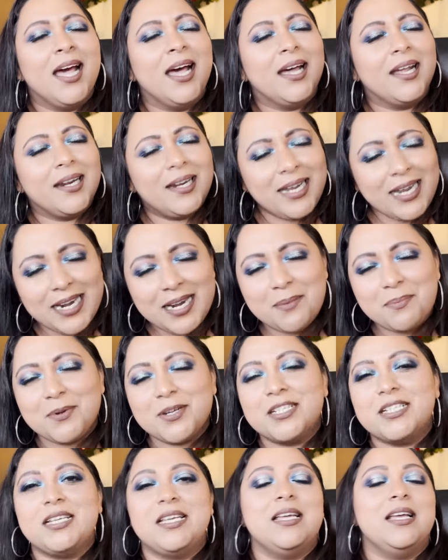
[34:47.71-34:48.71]
Really
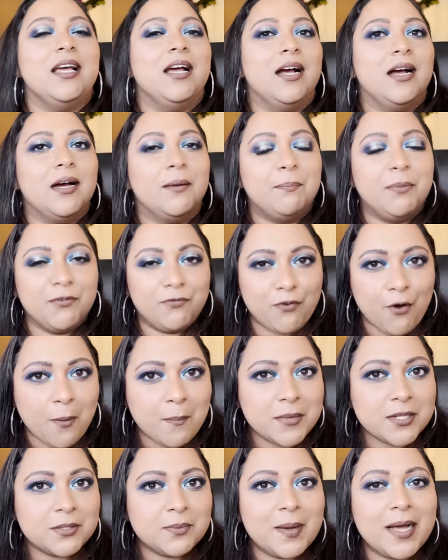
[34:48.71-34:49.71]
pretty
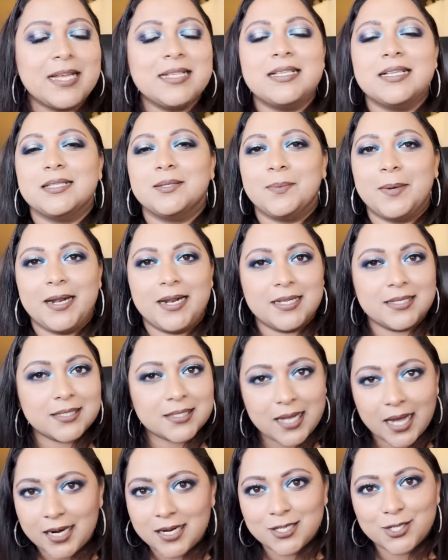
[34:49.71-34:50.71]
performance-wise as well as
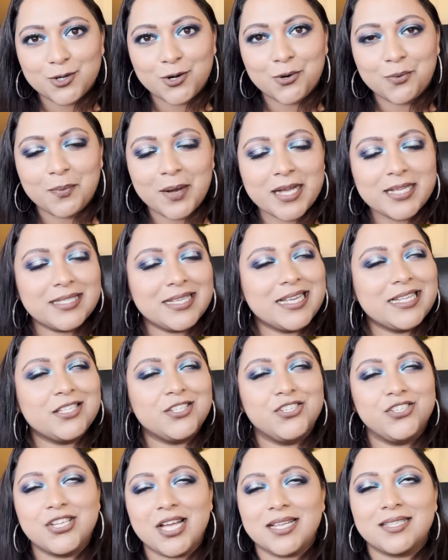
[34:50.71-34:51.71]
color tone-wise.
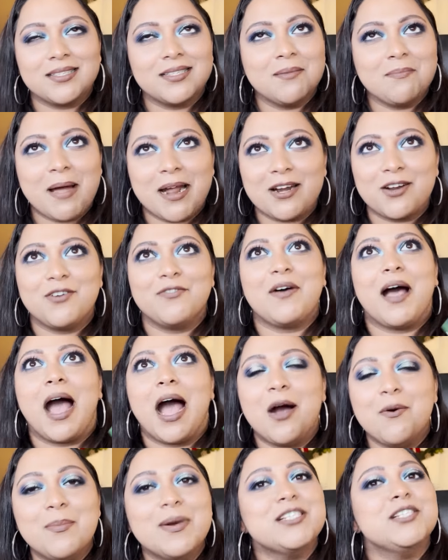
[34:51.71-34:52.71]
It's just the matter of
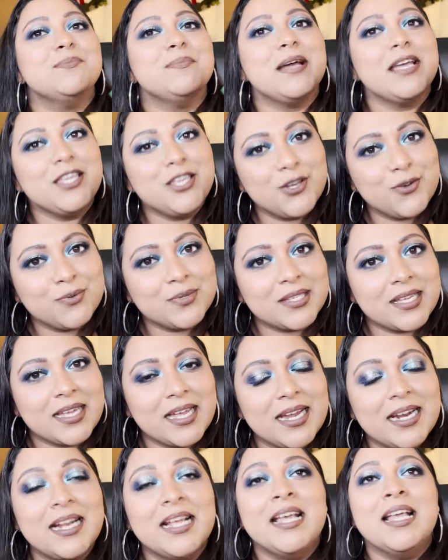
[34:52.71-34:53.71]
how much am I using
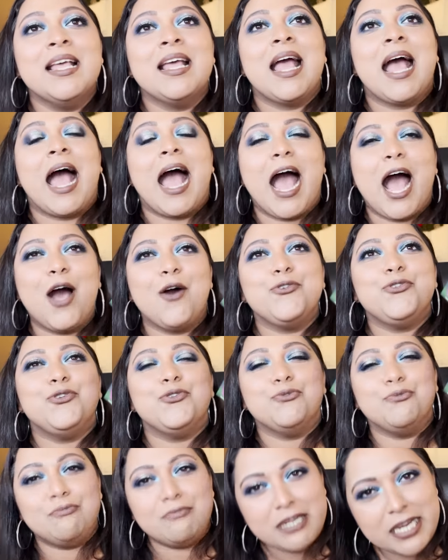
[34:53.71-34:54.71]
it, how
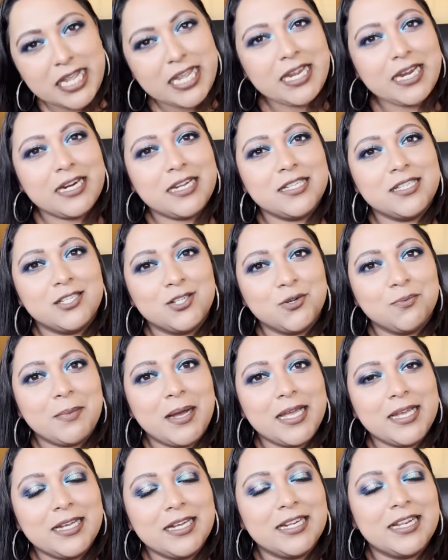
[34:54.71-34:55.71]
unique it is to
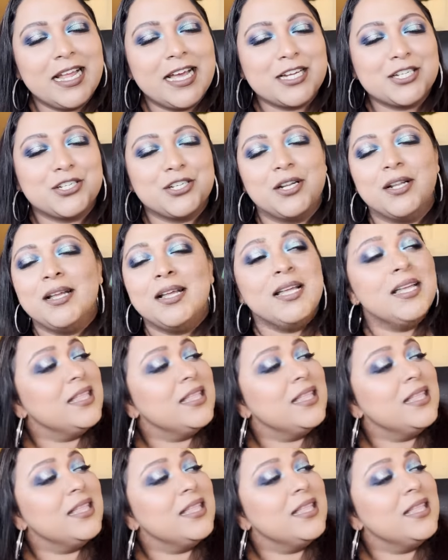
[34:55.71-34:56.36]
my collection.